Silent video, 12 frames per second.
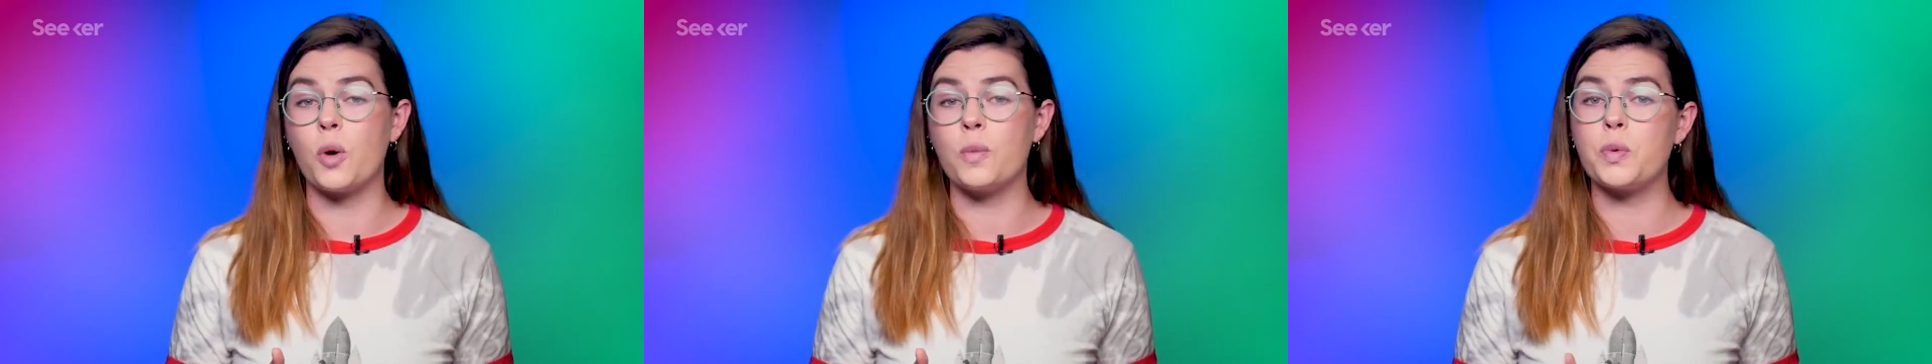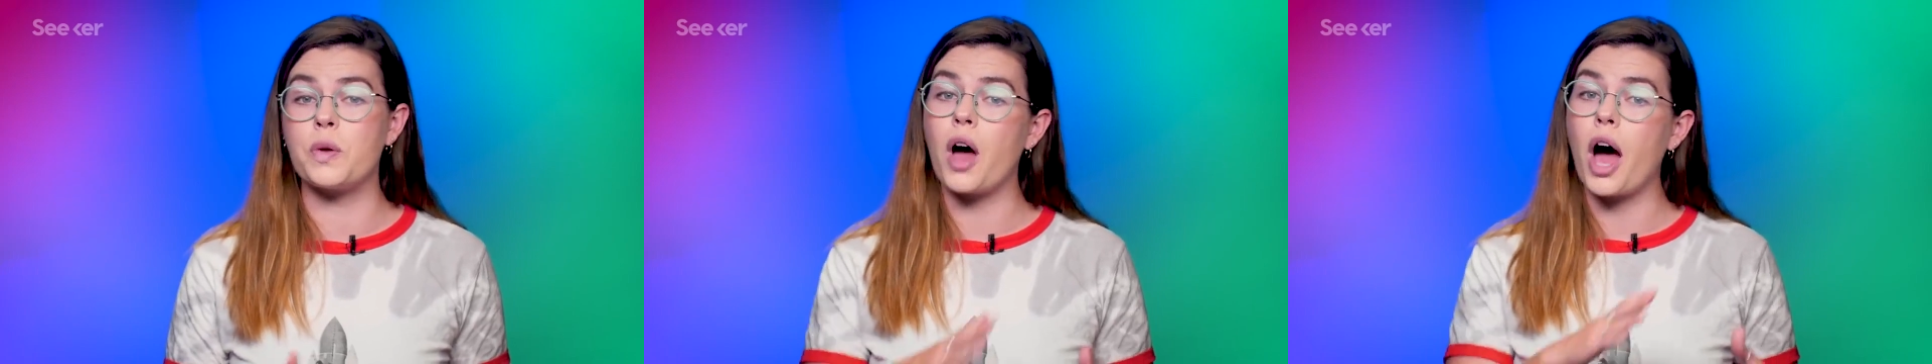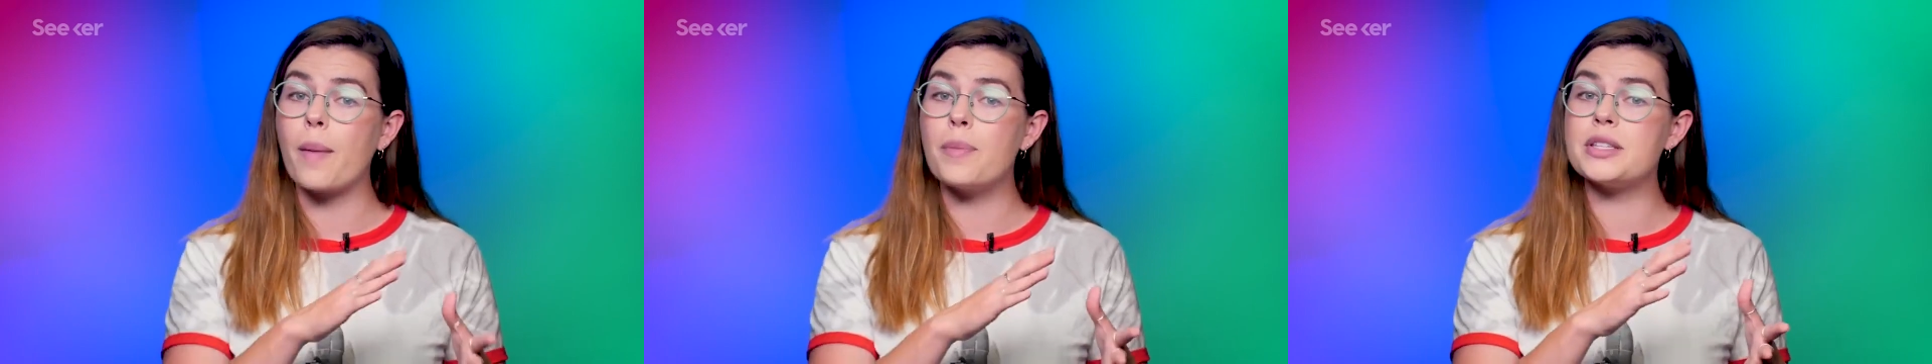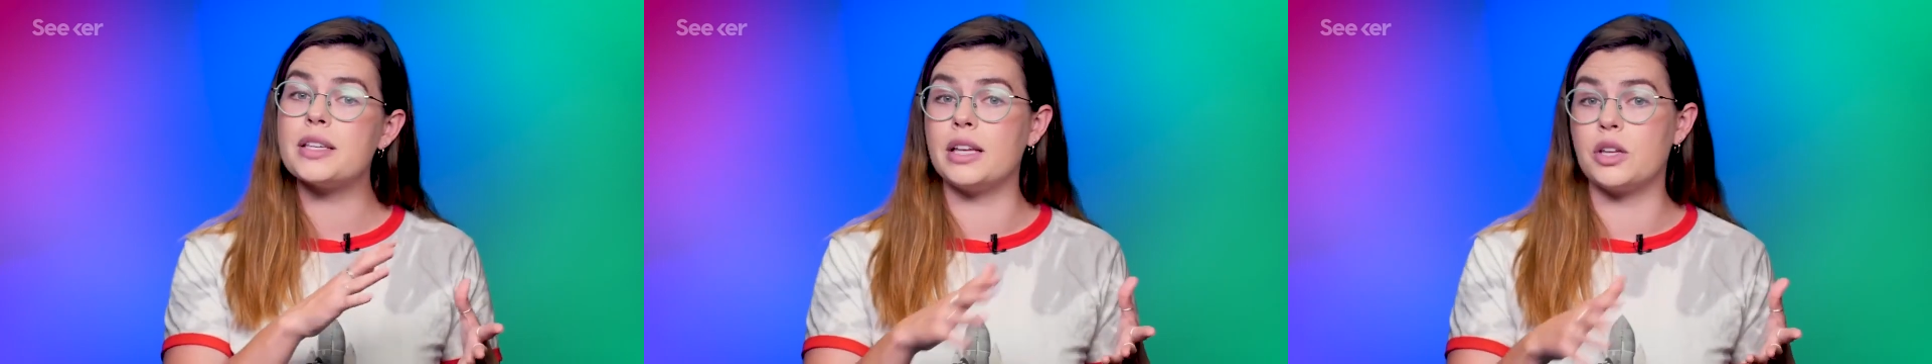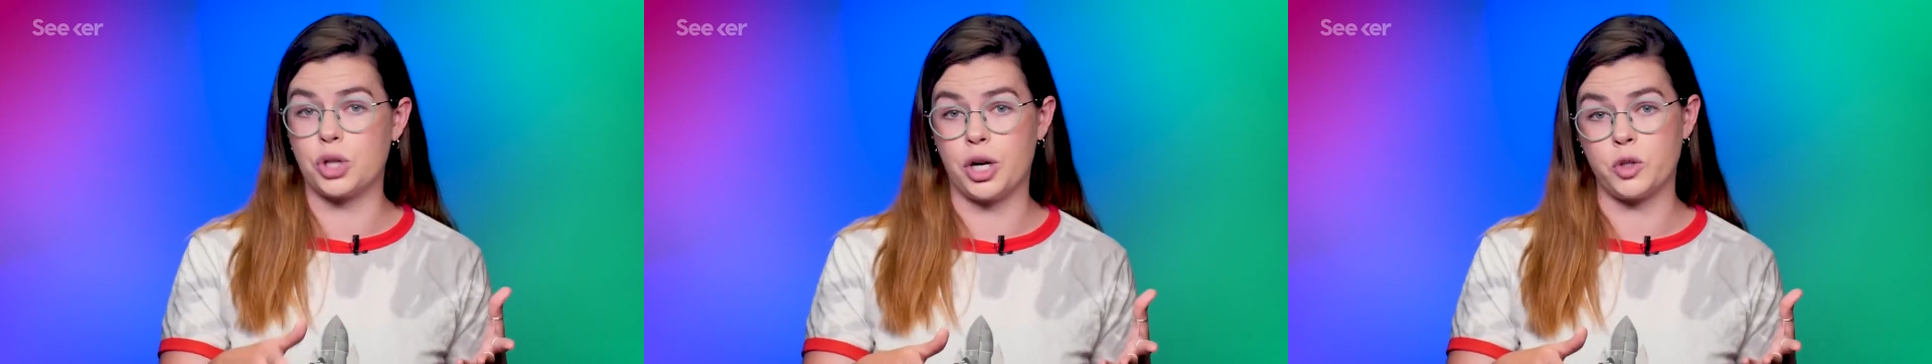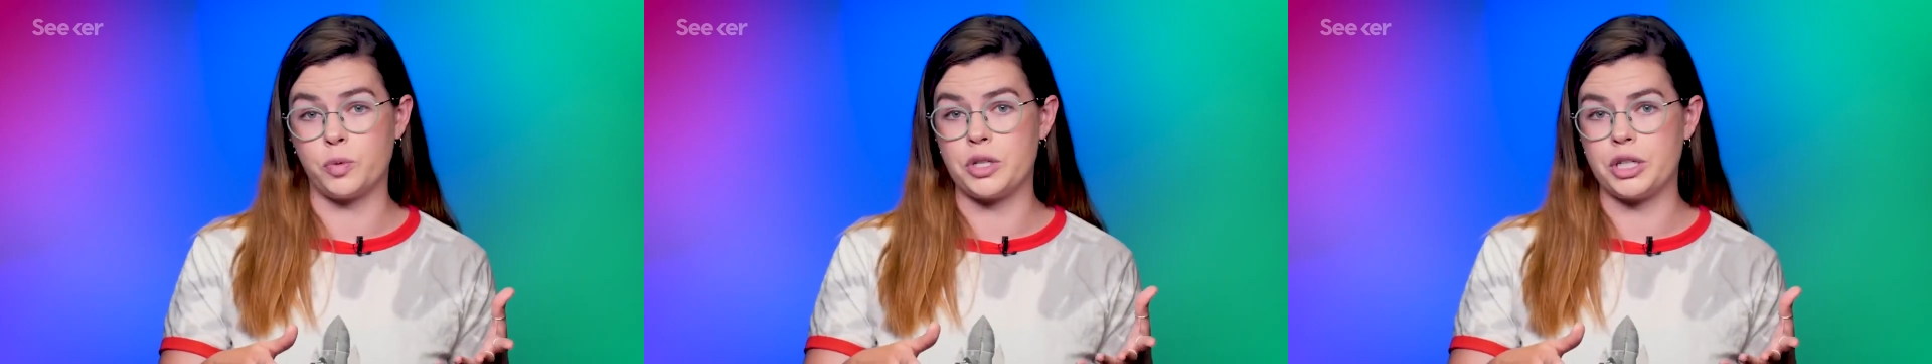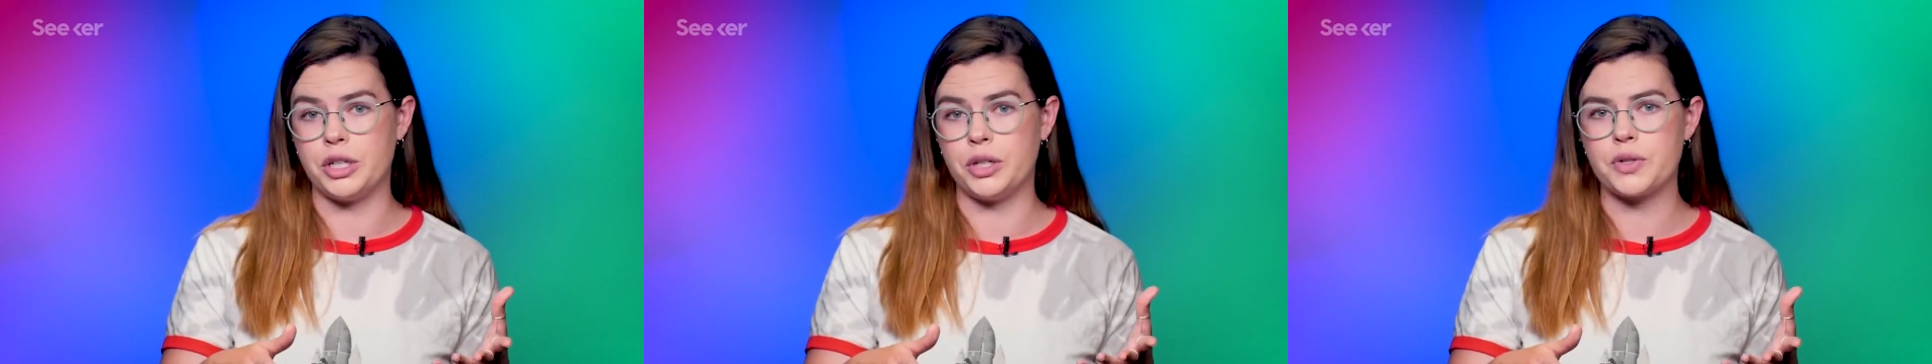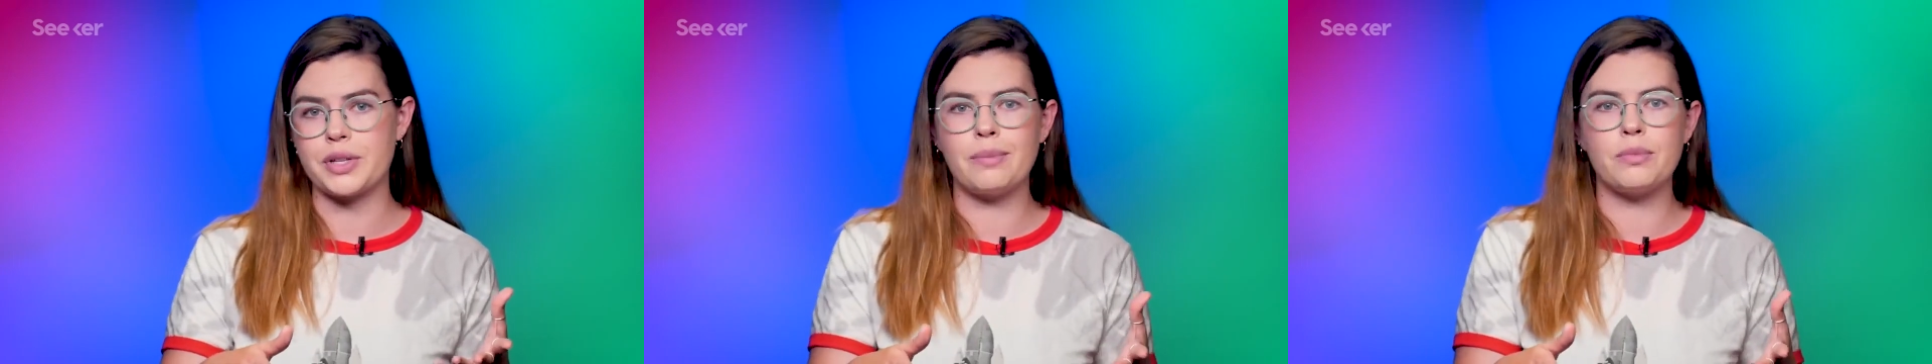doped with oppositely charged
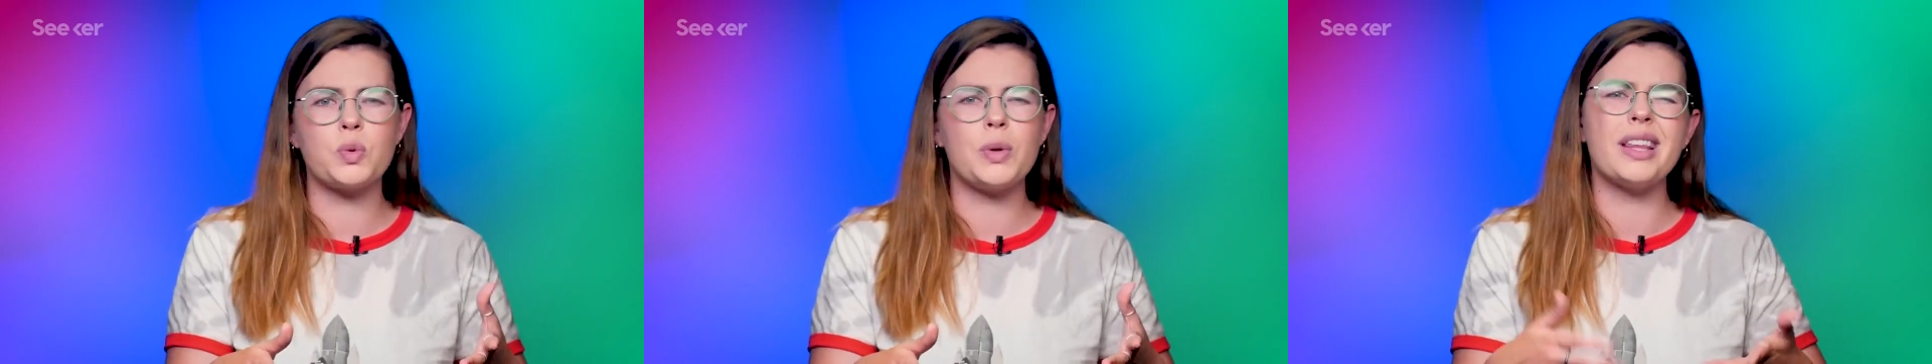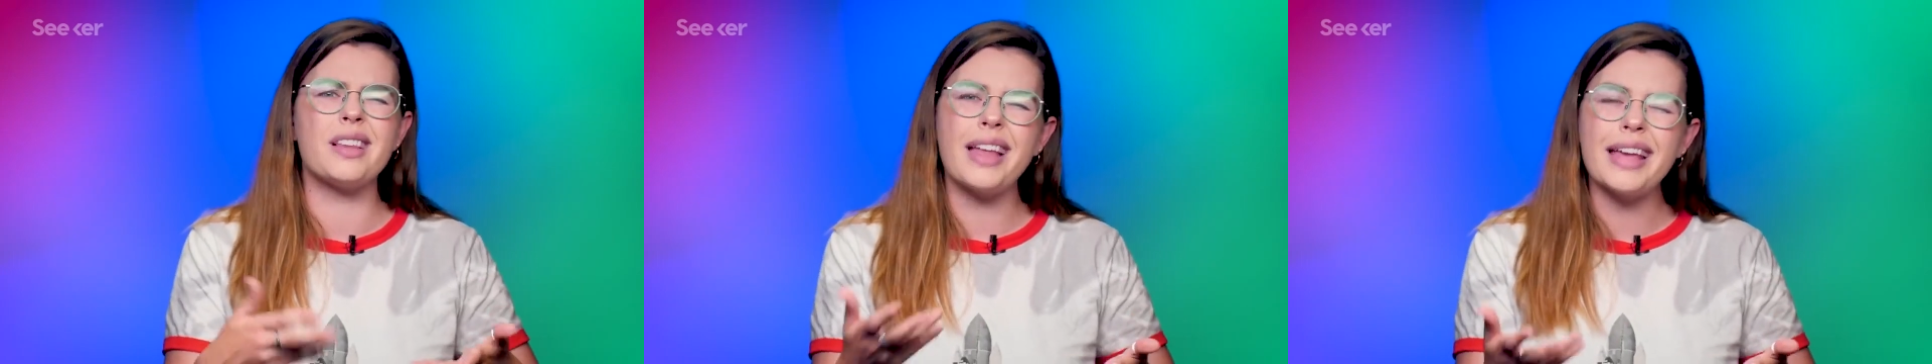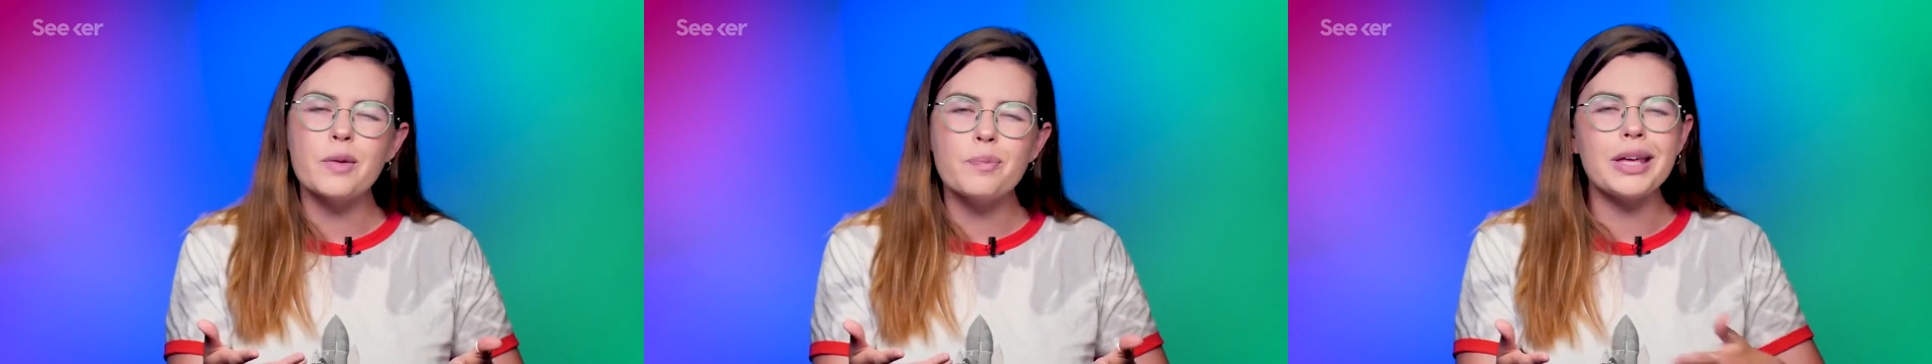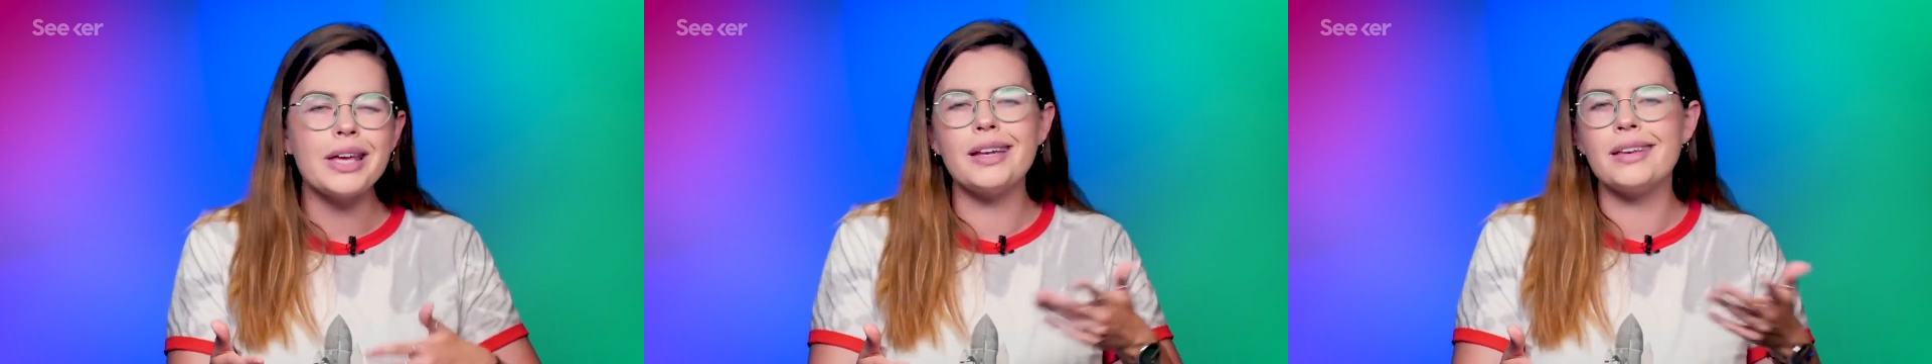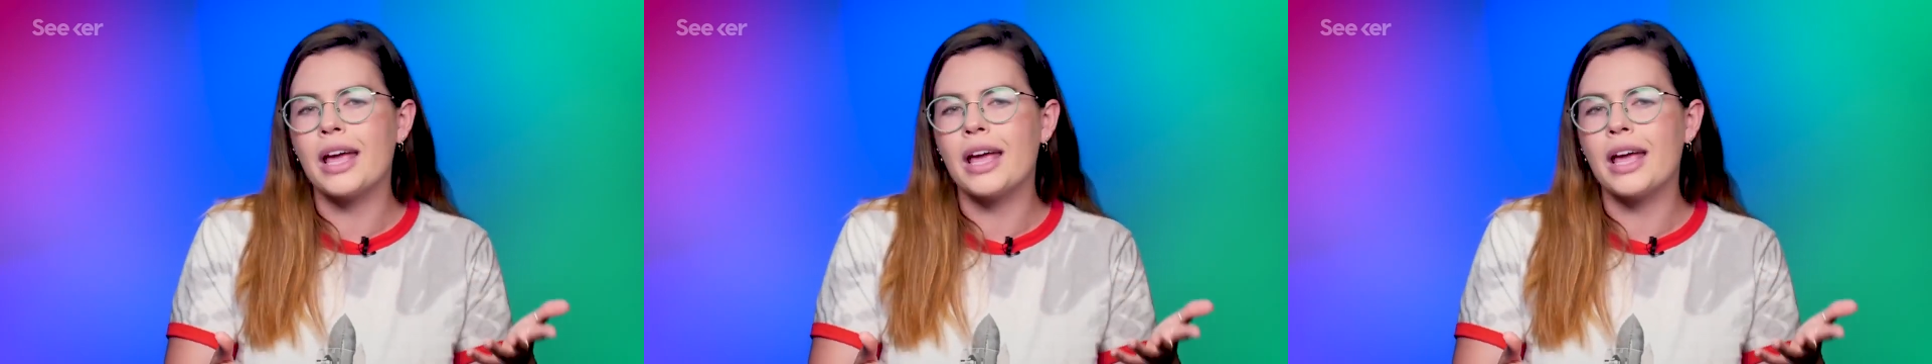materials, and between the lycopene,